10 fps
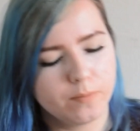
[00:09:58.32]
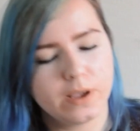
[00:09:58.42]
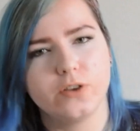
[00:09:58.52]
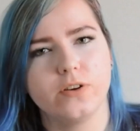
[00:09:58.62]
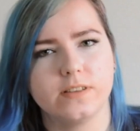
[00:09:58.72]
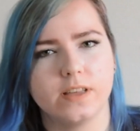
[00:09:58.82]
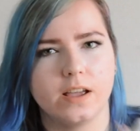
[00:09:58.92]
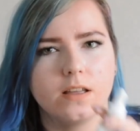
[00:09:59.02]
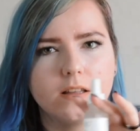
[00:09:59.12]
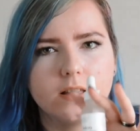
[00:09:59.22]
me
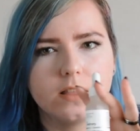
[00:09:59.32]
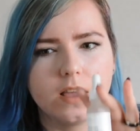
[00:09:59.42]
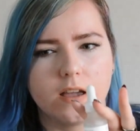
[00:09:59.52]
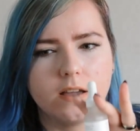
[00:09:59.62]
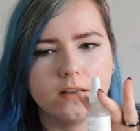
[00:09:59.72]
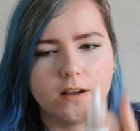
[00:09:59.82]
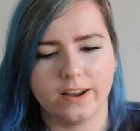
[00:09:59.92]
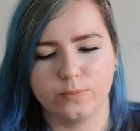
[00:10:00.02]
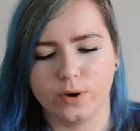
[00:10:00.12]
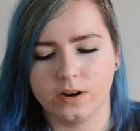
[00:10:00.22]
using the high
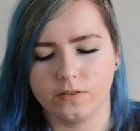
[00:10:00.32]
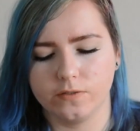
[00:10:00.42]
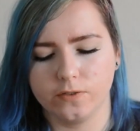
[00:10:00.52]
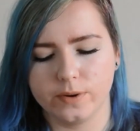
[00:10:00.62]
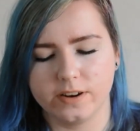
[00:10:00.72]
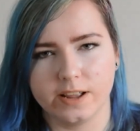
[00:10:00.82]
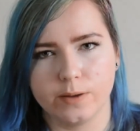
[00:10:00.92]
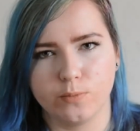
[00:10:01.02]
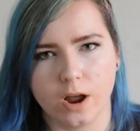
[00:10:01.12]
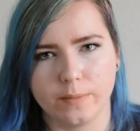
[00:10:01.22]
spread fluidity
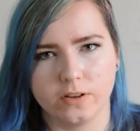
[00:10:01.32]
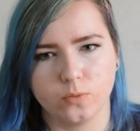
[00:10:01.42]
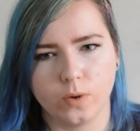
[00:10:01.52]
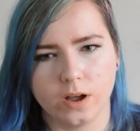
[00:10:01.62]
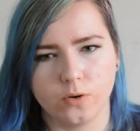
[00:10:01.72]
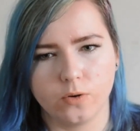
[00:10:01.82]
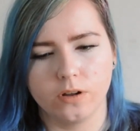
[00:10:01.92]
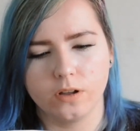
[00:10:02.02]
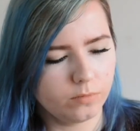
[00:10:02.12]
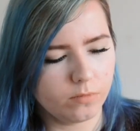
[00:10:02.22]
primer as well.
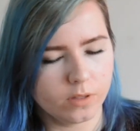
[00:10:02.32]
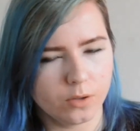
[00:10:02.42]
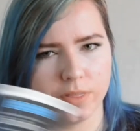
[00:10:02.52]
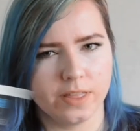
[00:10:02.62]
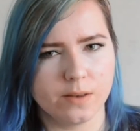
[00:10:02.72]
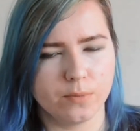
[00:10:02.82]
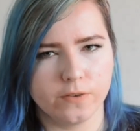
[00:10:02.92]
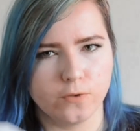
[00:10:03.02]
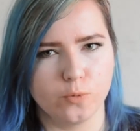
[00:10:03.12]
Within my full